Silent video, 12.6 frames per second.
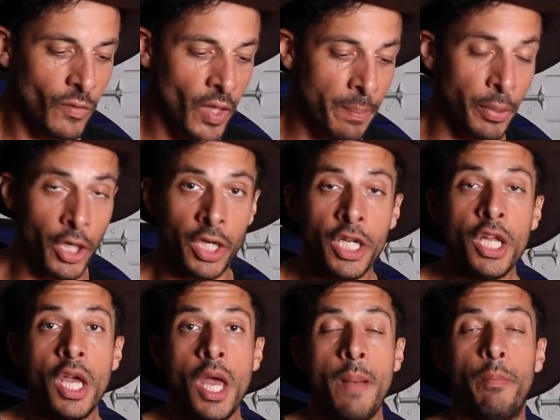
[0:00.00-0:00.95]
But
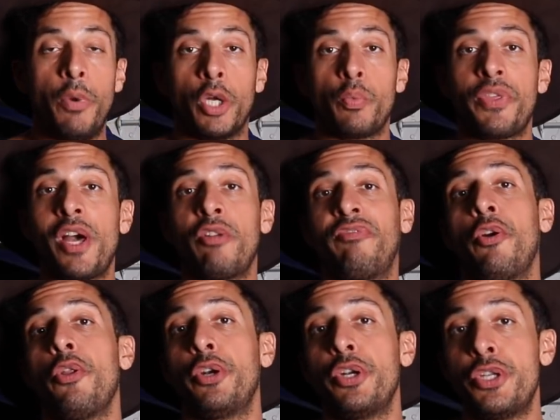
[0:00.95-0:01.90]
without
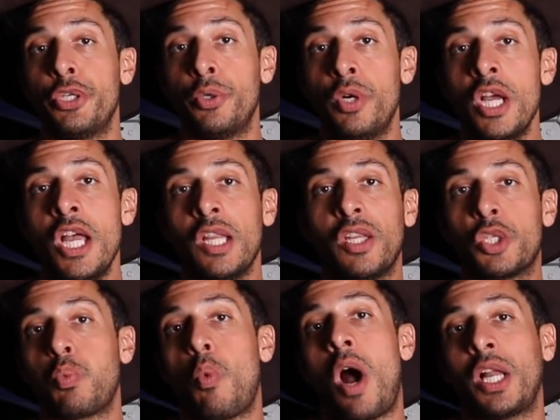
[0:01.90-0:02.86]
further ado,
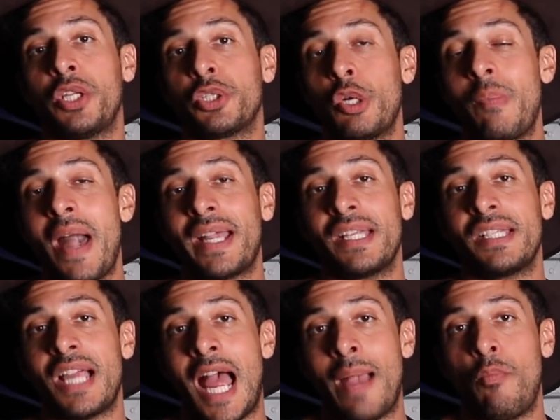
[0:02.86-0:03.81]
let's go back in
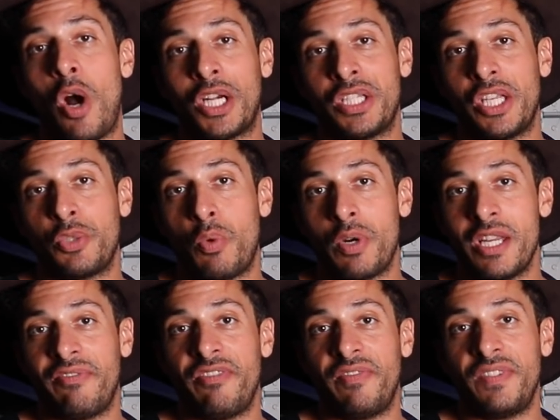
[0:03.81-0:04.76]
time, watch that
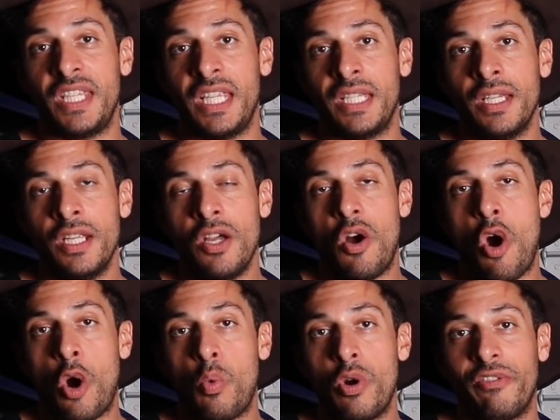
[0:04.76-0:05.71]
2015
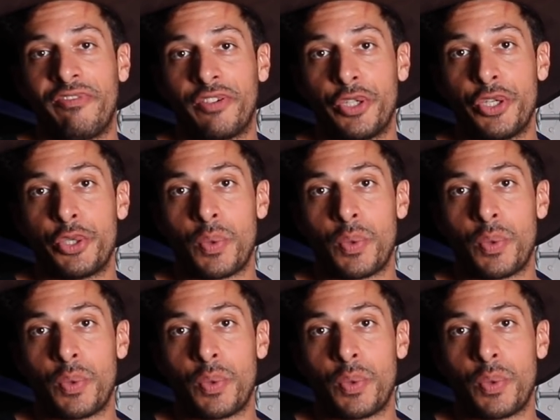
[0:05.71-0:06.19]
R1 first